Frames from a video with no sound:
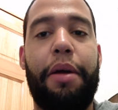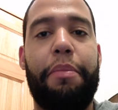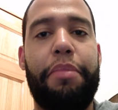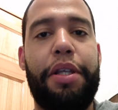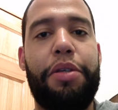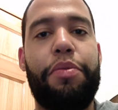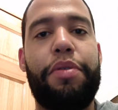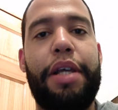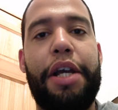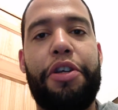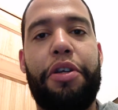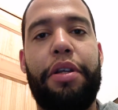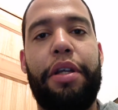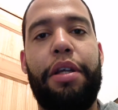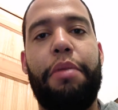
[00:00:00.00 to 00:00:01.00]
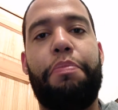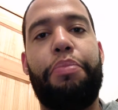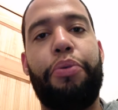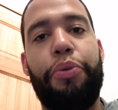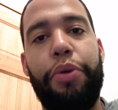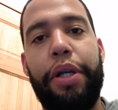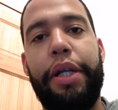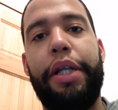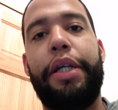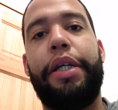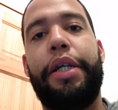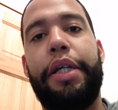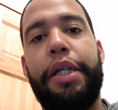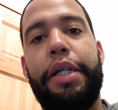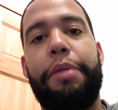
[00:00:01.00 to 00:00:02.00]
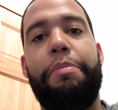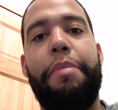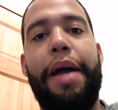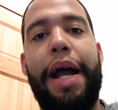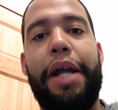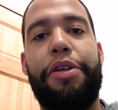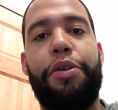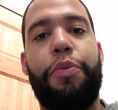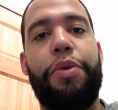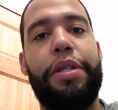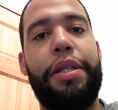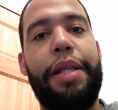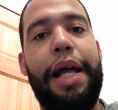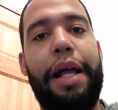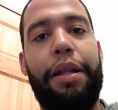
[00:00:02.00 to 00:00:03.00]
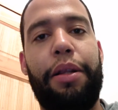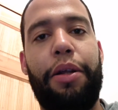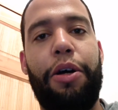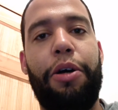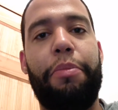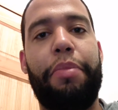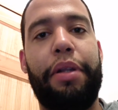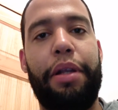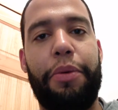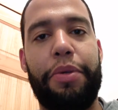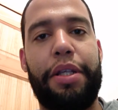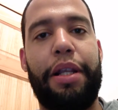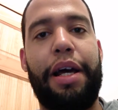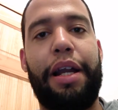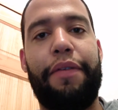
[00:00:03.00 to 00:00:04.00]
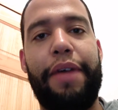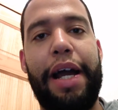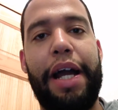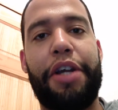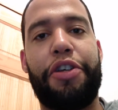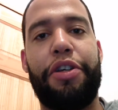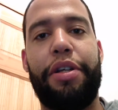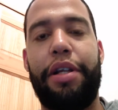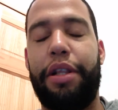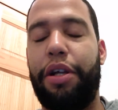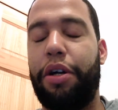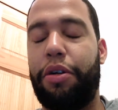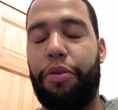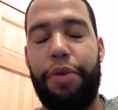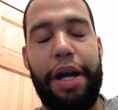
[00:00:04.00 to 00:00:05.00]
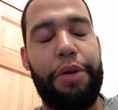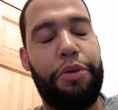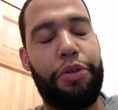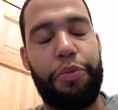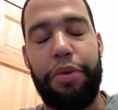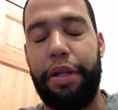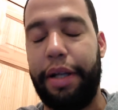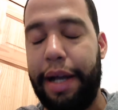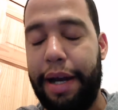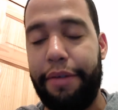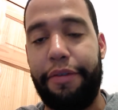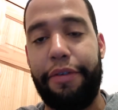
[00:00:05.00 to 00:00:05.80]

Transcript: This was actually a pretty good match. It wasn't that long, but there was a lot of action, and the crowd was really hot